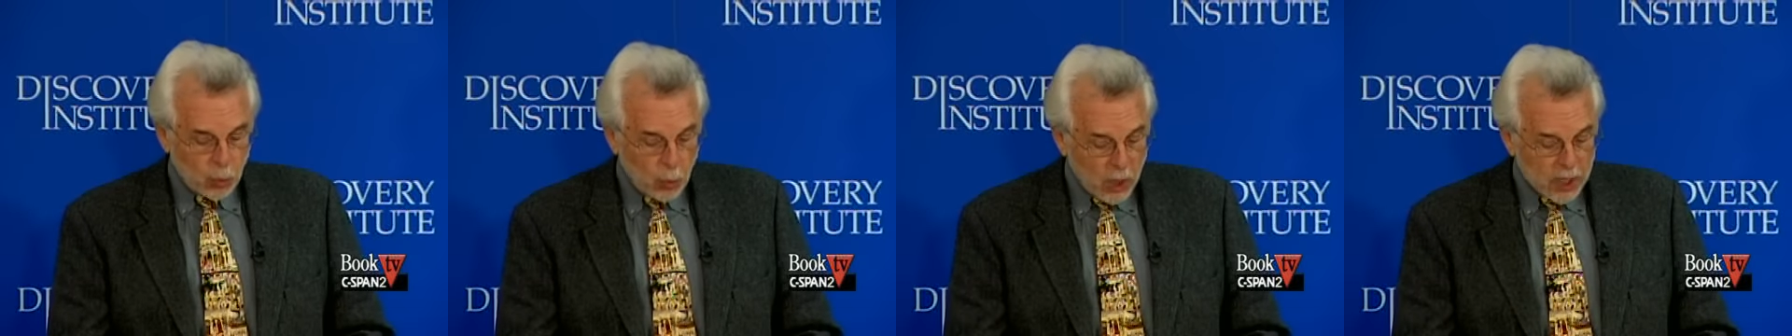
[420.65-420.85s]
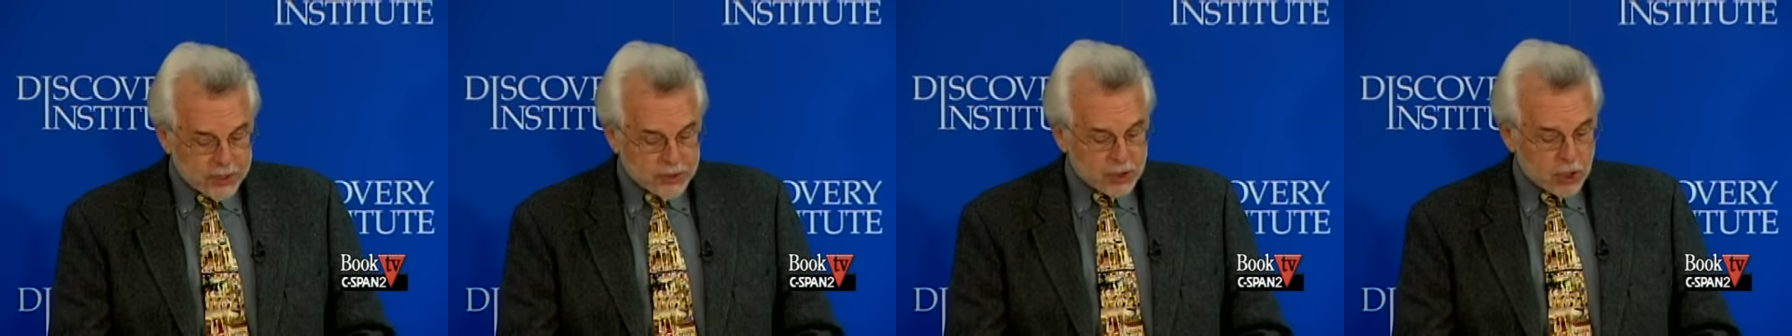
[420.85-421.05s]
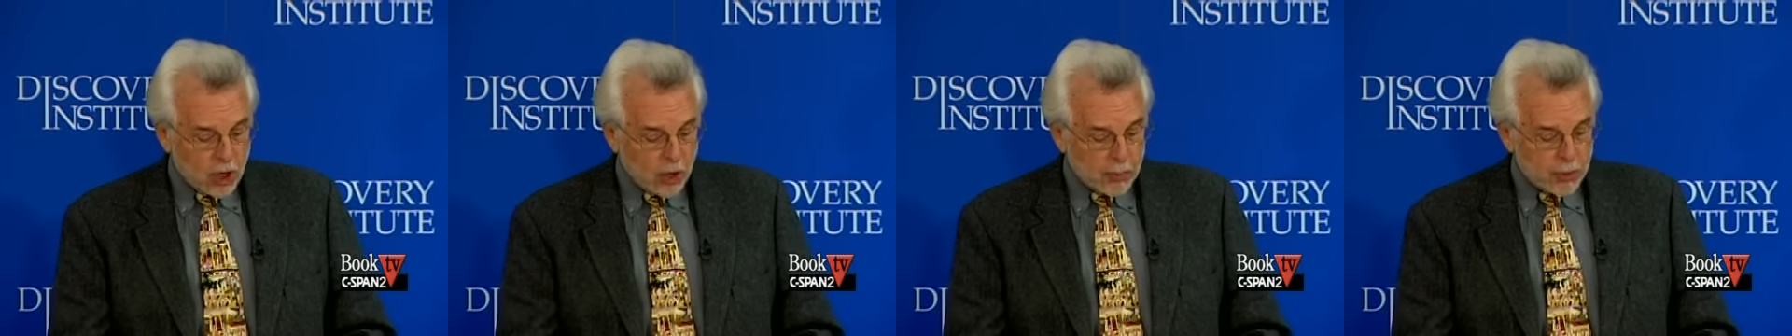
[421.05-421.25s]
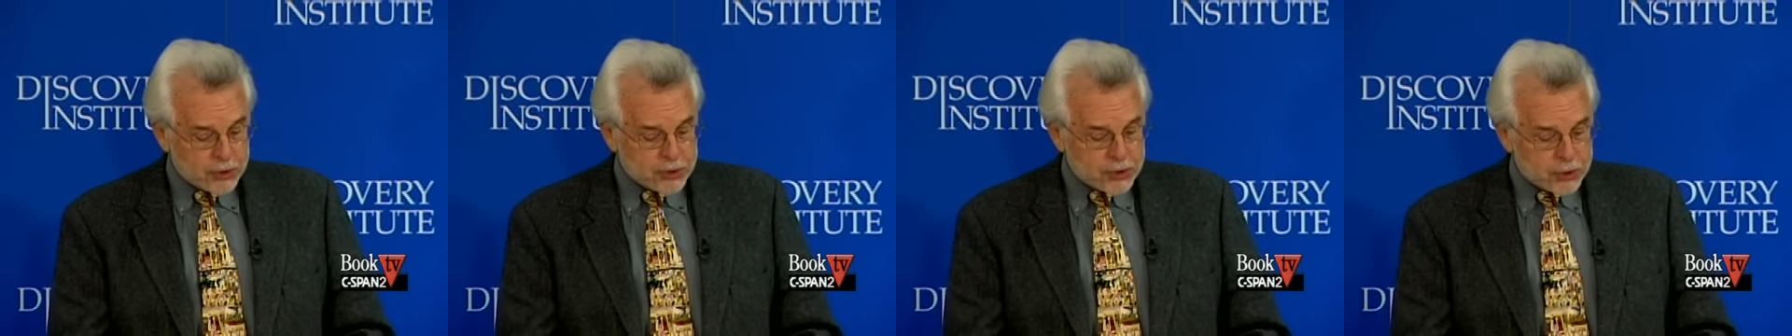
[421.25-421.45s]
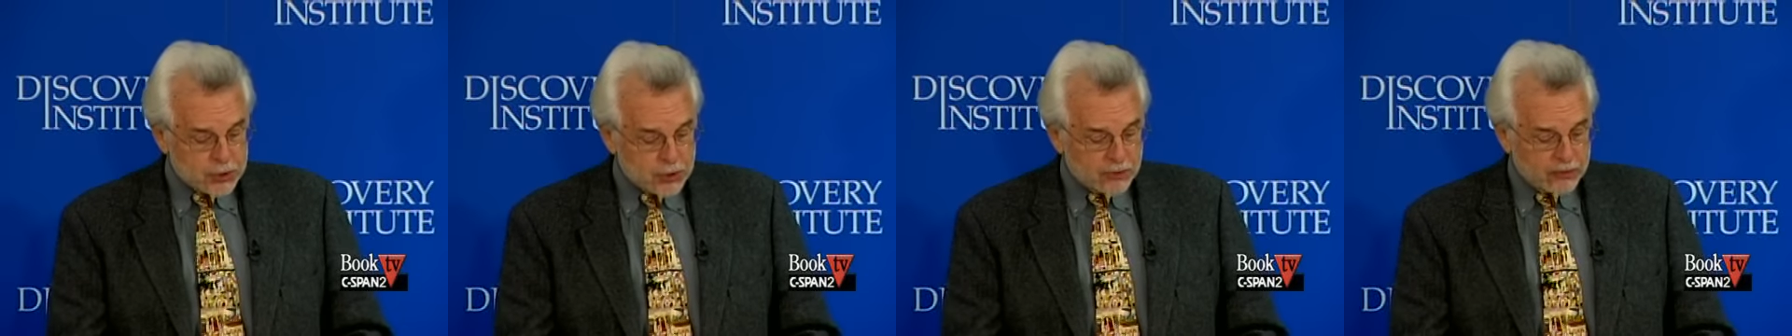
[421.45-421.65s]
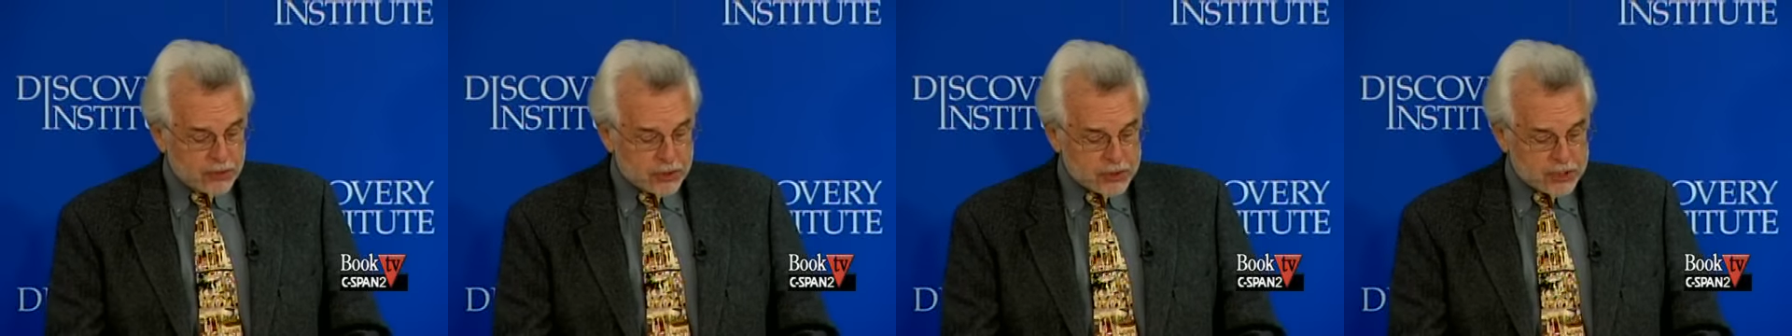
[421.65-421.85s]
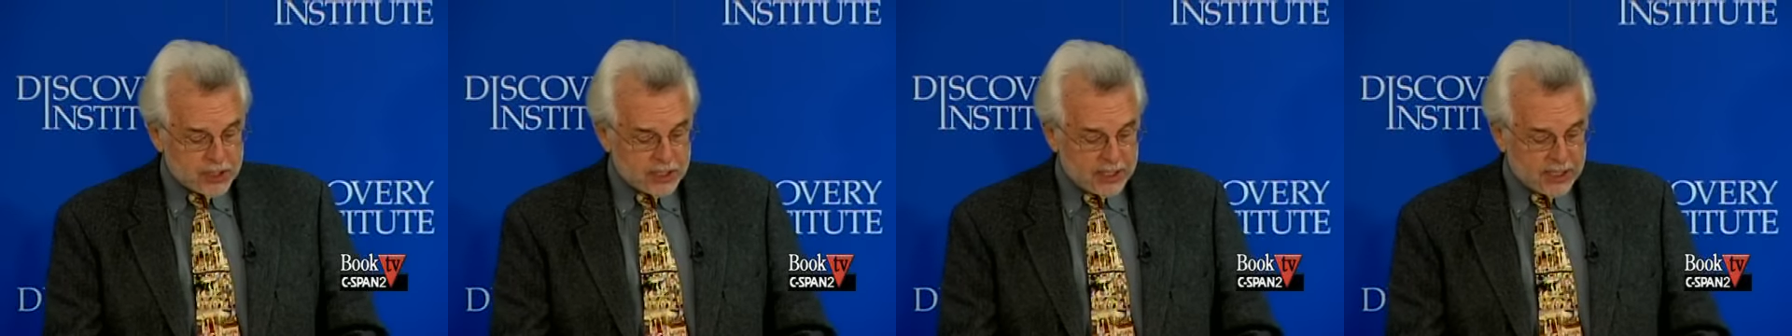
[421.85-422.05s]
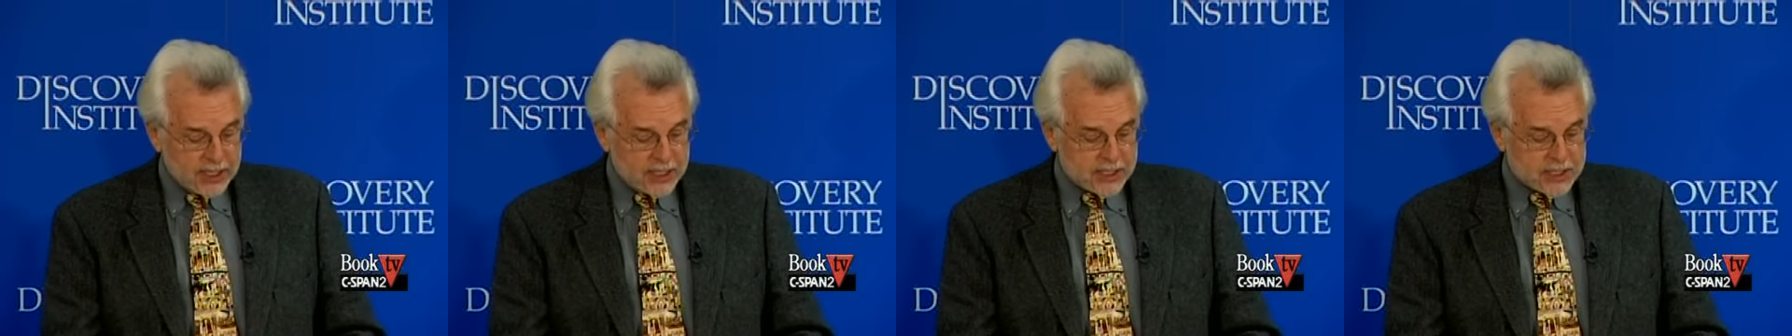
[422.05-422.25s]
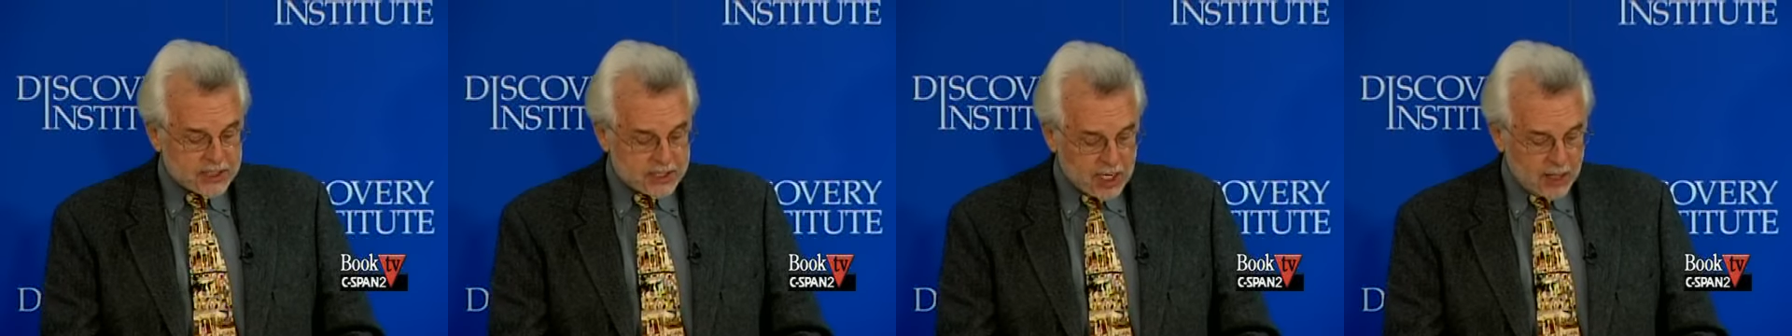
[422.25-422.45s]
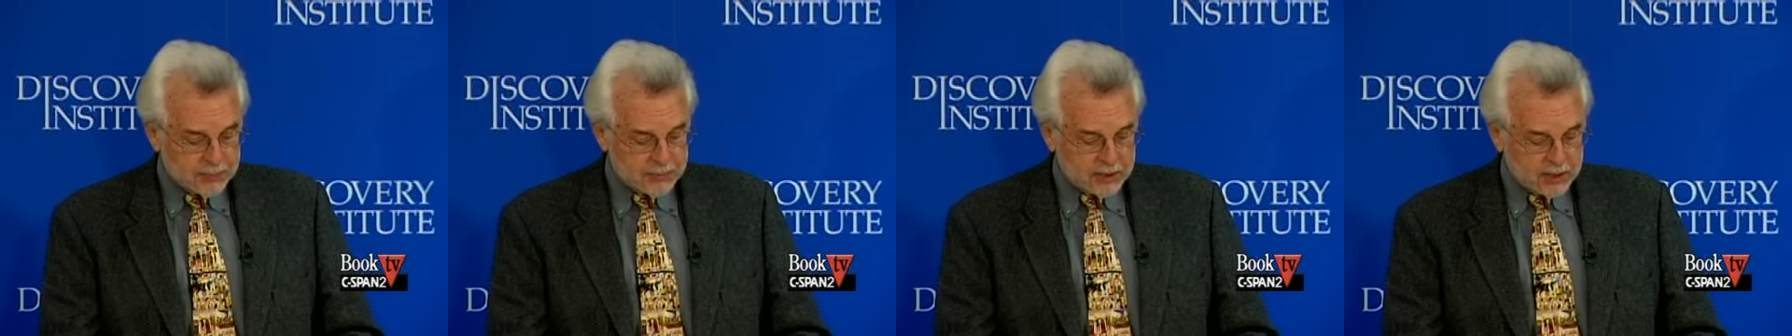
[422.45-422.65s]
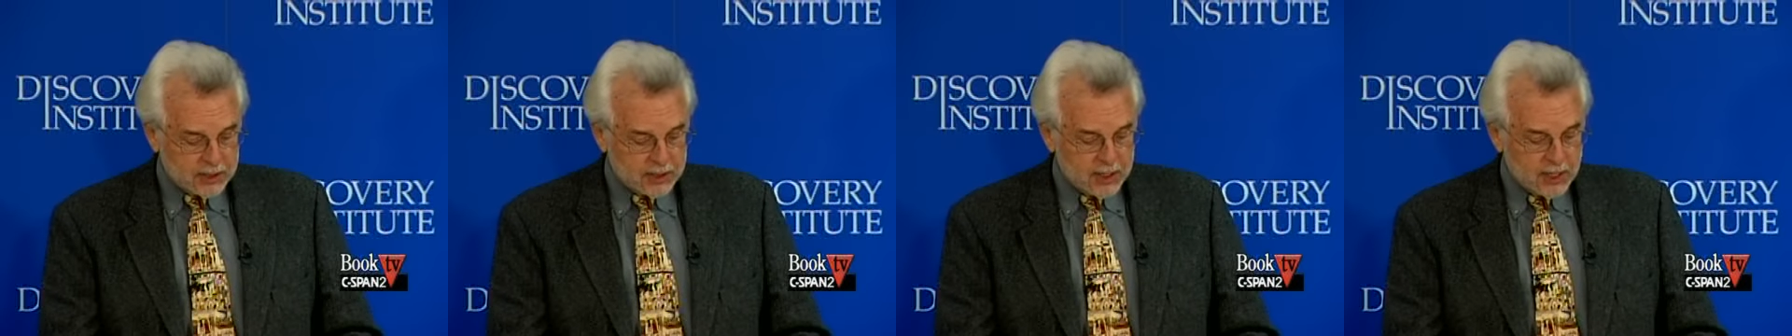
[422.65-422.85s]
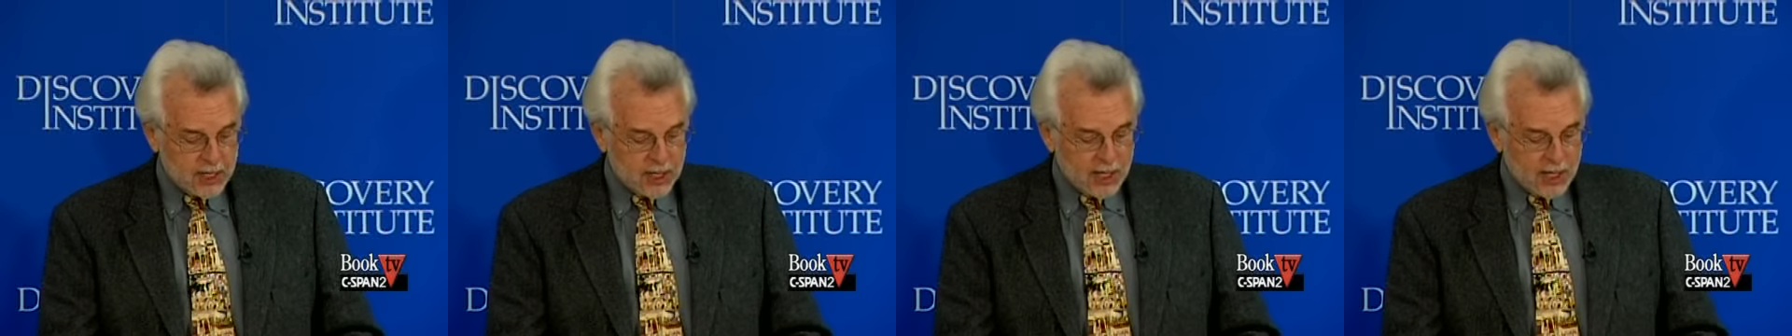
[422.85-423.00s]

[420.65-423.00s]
once almost universally accepted,